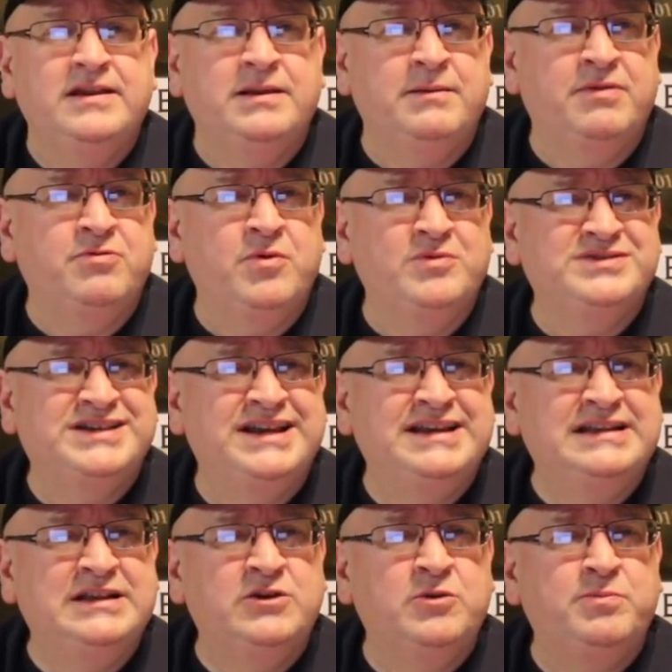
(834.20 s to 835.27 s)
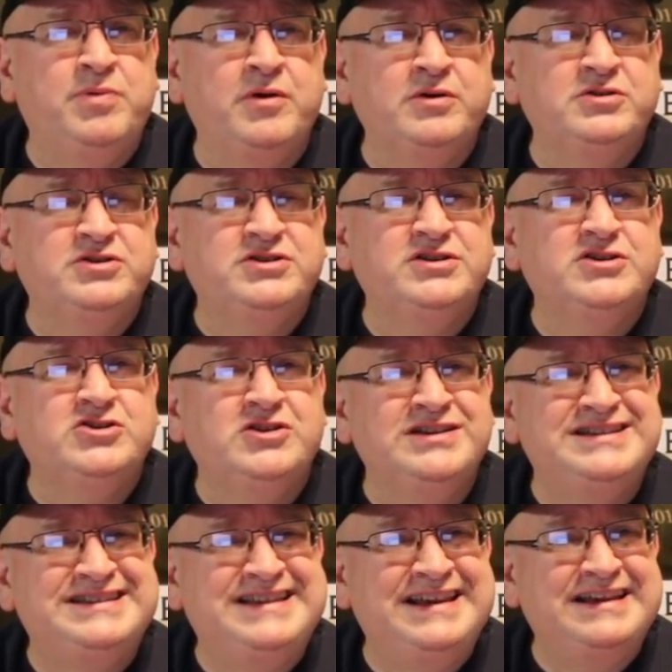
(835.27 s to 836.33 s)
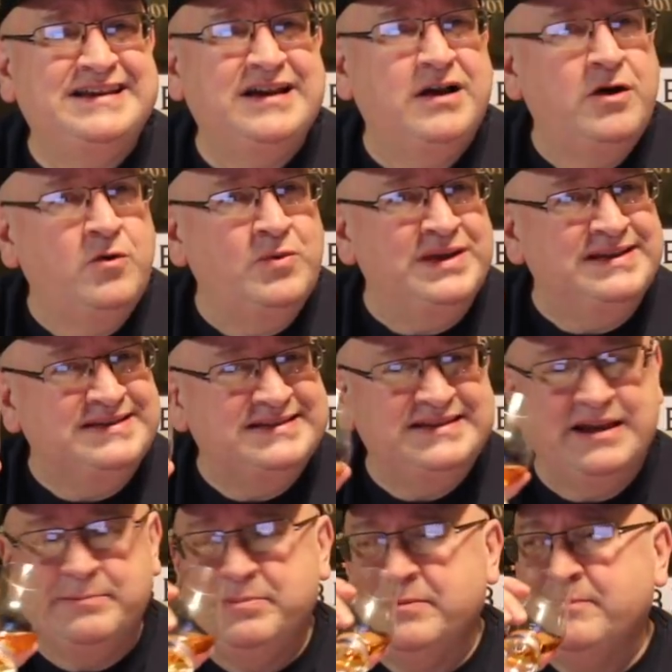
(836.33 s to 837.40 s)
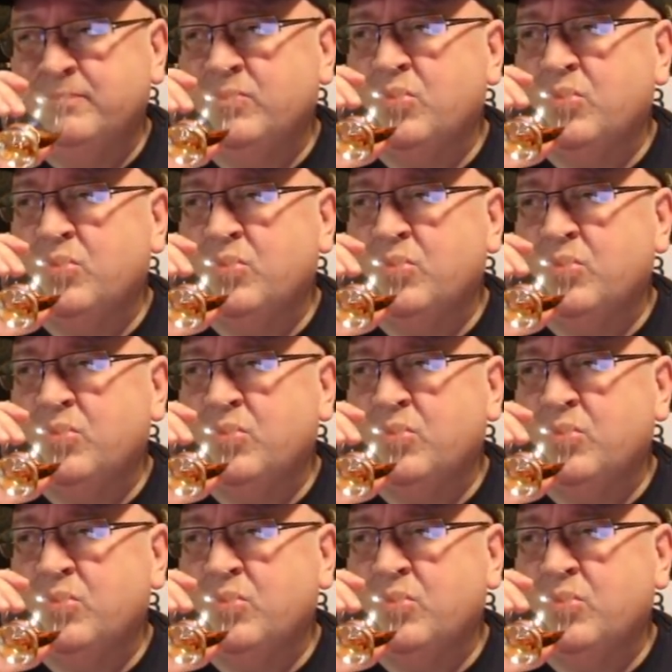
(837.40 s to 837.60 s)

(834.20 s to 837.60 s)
Now, my throat's getting a little parched, so let's take a wee sip.